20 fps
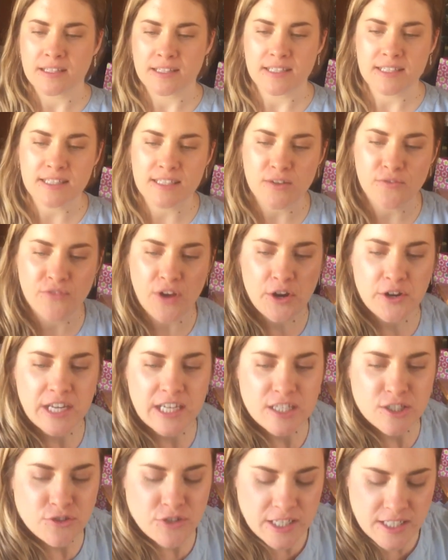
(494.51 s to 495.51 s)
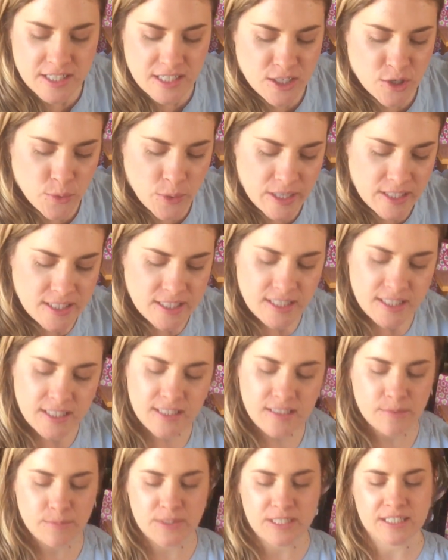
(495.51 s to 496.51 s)
This is a very interesting
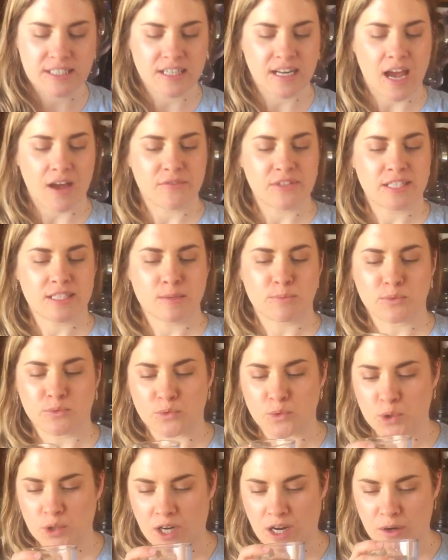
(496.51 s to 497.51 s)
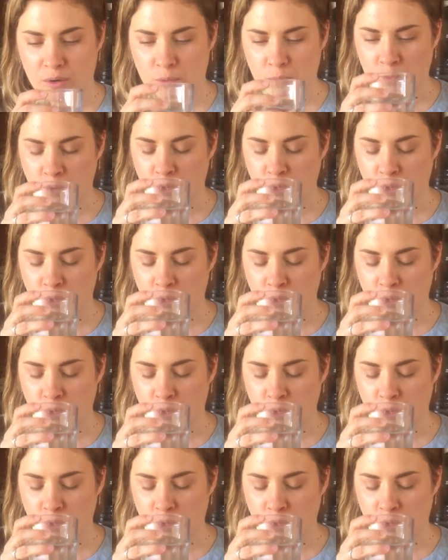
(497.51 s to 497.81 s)
question. I'm just gonna have a sip of water.